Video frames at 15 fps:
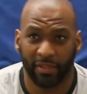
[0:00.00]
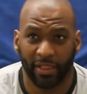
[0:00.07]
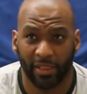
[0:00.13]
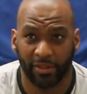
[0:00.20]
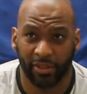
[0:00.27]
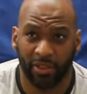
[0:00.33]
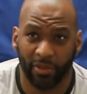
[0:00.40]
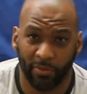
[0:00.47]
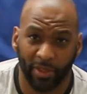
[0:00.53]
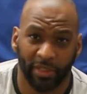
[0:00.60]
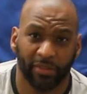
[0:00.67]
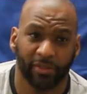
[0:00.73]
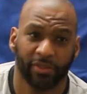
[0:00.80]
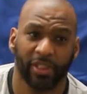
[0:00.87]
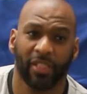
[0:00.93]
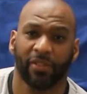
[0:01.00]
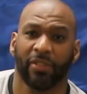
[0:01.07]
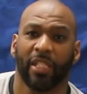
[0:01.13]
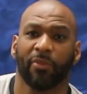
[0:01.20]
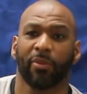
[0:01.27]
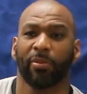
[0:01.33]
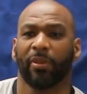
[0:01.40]
last year, the regular season.
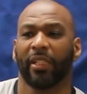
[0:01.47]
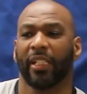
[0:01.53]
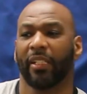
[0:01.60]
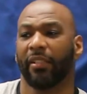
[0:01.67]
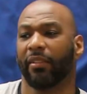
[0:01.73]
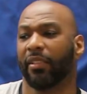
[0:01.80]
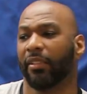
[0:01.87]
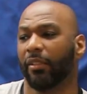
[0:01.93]
They were playing